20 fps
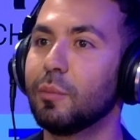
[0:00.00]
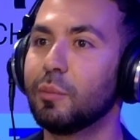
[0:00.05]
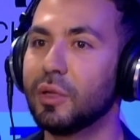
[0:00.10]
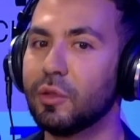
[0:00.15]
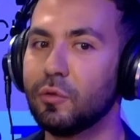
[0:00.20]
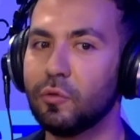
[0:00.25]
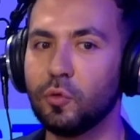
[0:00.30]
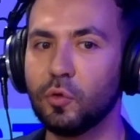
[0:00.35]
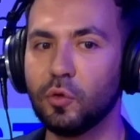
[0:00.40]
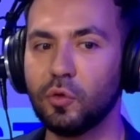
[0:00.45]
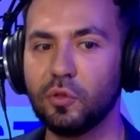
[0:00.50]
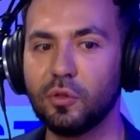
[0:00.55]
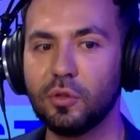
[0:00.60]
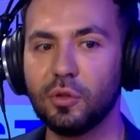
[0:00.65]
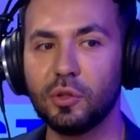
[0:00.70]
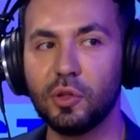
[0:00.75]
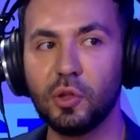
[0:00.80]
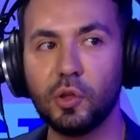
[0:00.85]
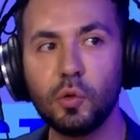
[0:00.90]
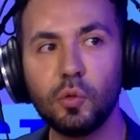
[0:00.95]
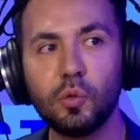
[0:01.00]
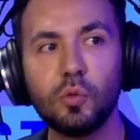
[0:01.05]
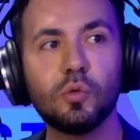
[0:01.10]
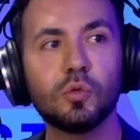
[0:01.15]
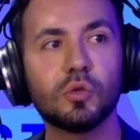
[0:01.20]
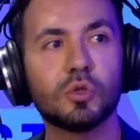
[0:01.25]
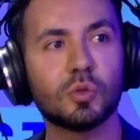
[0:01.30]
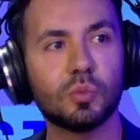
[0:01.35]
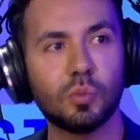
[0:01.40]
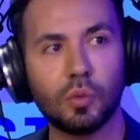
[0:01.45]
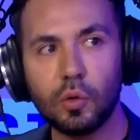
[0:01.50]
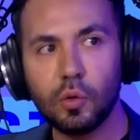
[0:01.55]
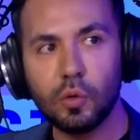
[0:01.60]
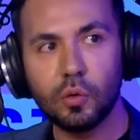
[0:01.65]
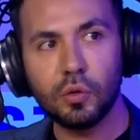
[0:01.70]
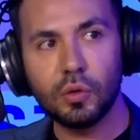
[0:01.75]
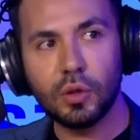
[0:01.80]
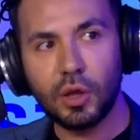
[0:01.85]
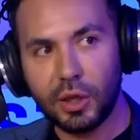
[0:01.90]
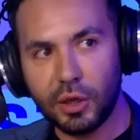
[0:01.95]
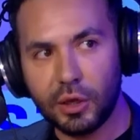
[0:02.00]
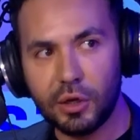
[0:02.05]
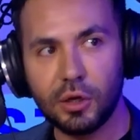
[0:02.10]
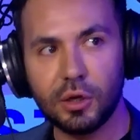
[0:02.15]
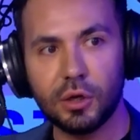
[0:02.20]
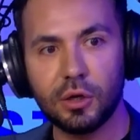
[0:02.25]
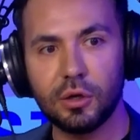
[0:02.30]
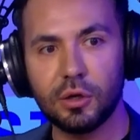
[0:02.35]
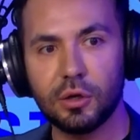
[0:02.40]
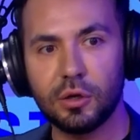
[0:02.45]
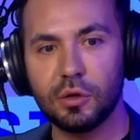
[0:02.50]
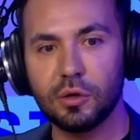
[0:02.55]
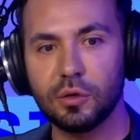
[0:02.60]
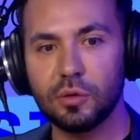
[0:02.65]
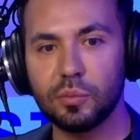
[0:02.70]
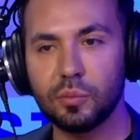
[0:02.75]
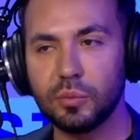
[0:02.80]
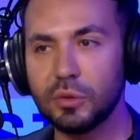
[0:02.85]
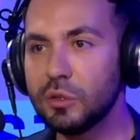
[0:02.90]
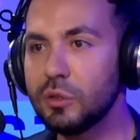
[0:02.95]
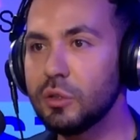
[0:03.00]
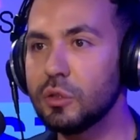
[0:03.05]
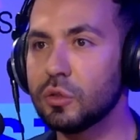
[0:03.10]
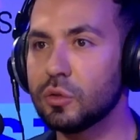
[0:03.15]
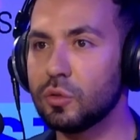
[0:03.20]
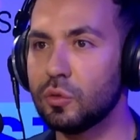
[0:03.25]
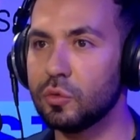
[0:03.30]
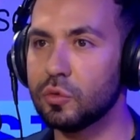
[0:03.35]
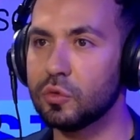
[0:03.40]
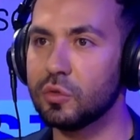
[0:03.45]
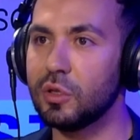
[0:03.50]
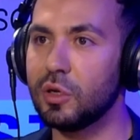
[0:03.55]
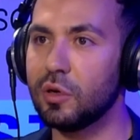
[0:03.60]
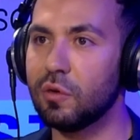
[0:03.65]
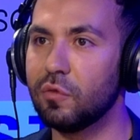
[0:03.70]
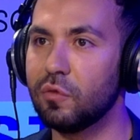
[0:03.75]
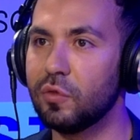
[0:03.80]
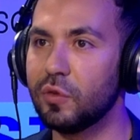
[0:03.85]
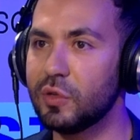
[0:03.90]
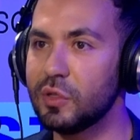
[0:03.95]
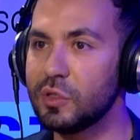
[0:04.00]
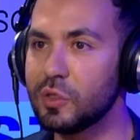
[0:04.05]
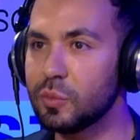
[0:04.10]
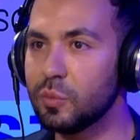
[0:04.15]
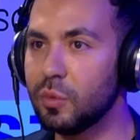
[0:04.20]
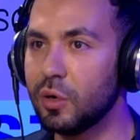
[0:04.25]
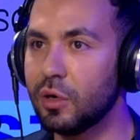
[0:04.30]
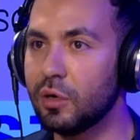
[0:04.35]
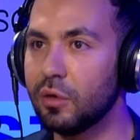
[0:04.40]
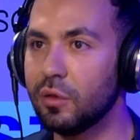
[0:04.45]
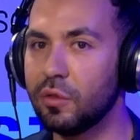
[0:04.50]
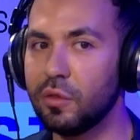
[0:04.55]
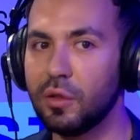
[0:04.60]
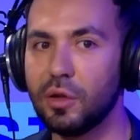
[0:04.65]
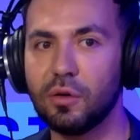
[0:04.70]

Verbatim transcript: But for the new small business schools, they are very smart.